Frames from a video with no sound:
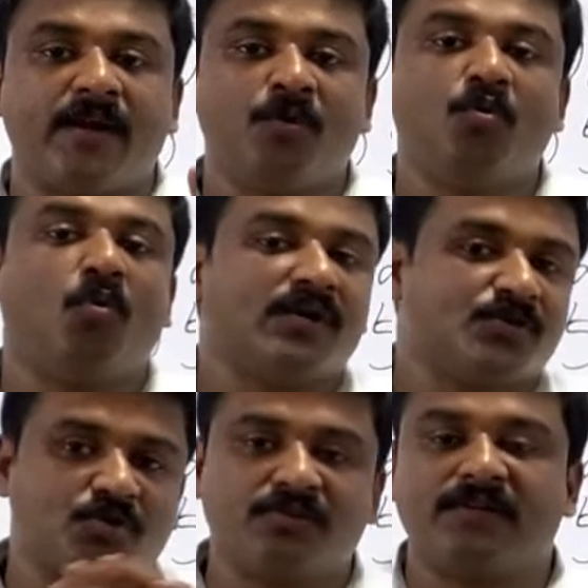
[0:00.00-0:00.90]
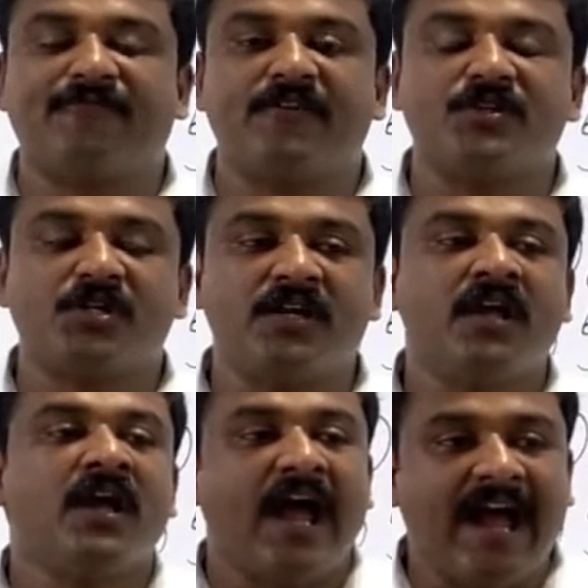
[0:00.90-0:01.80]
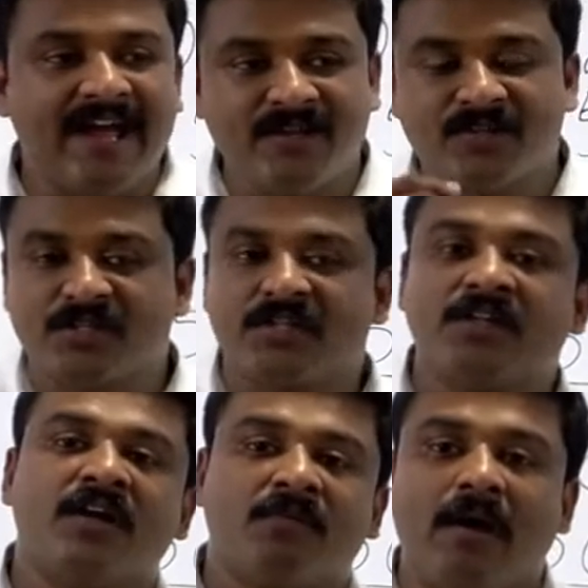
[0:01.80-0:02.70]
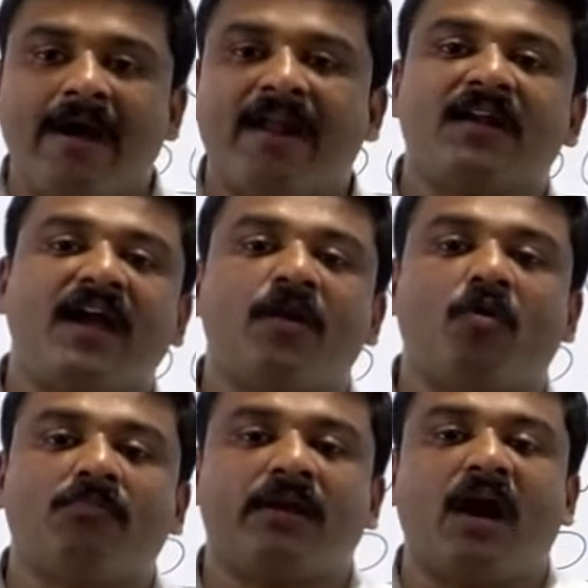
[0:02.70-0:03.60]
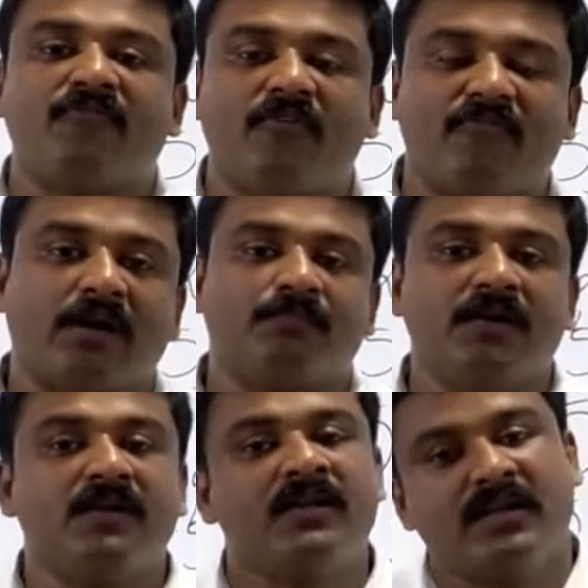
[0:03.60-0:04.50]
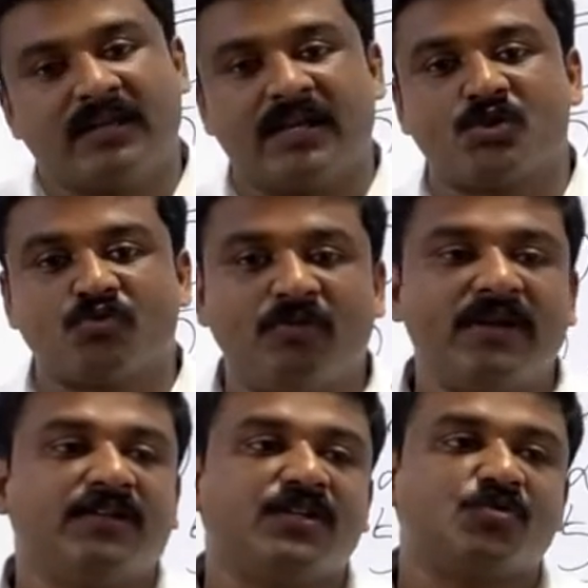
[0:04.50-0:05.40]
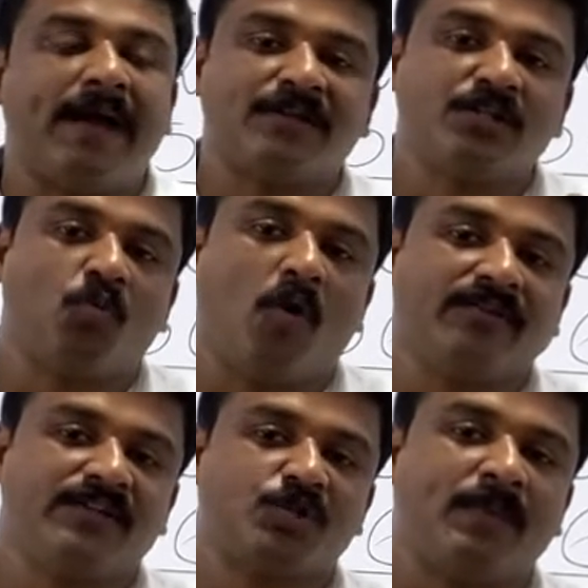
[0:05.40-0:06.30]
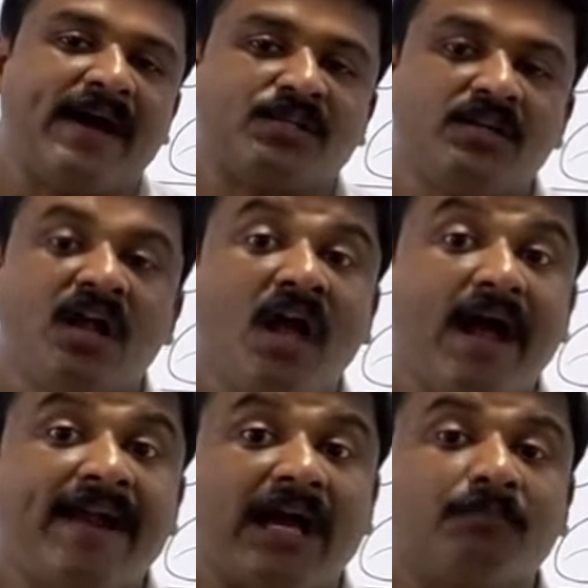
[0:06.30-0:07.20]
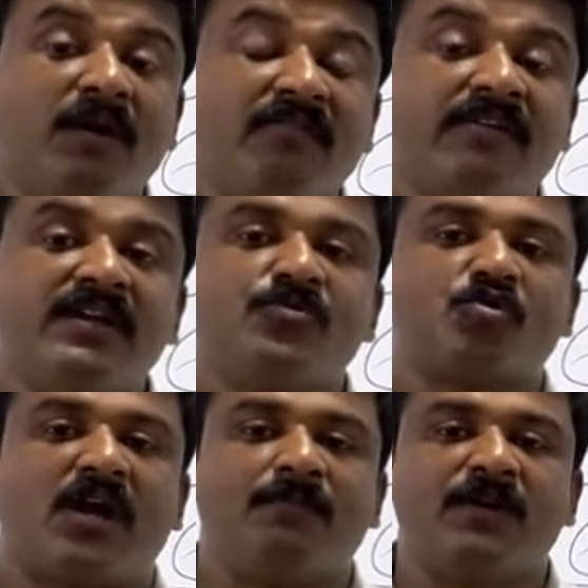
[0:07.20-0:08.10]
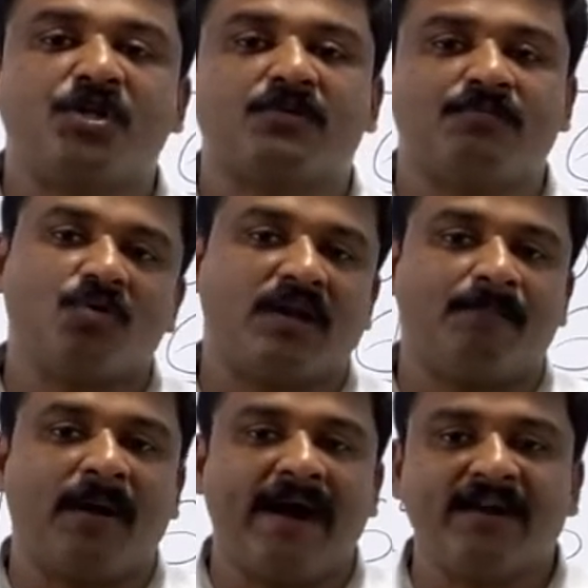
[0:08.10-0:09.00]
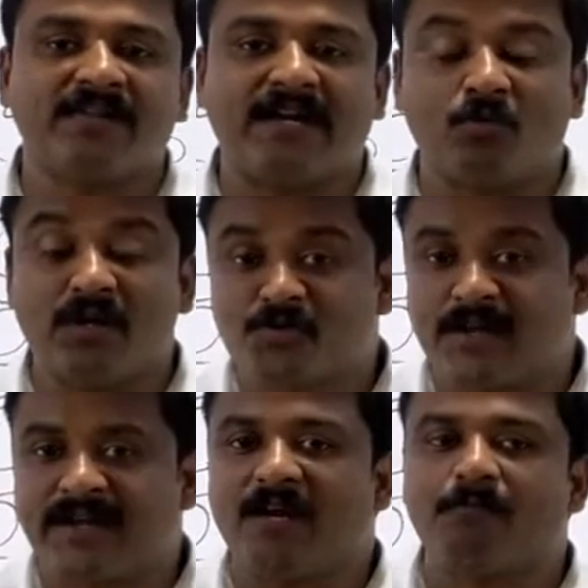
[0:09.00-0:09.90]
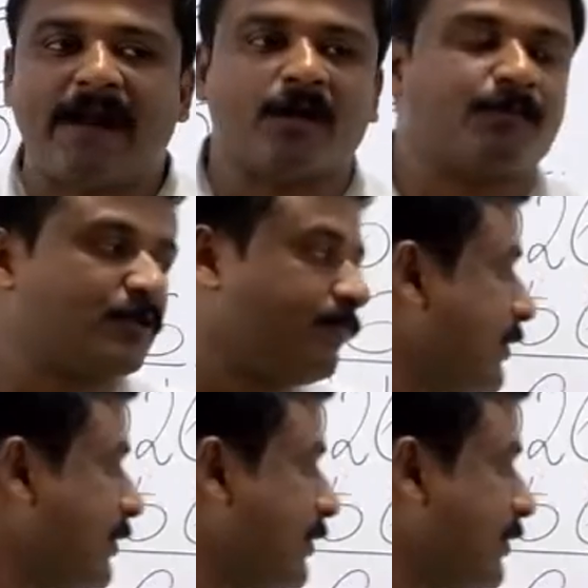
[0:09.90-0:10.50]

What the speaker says: Hemu was defeated, and Bairam Khan, on behalf of Akbar, yes, won this battle, and Akbar re-established Mughal Empire. That was second Panipat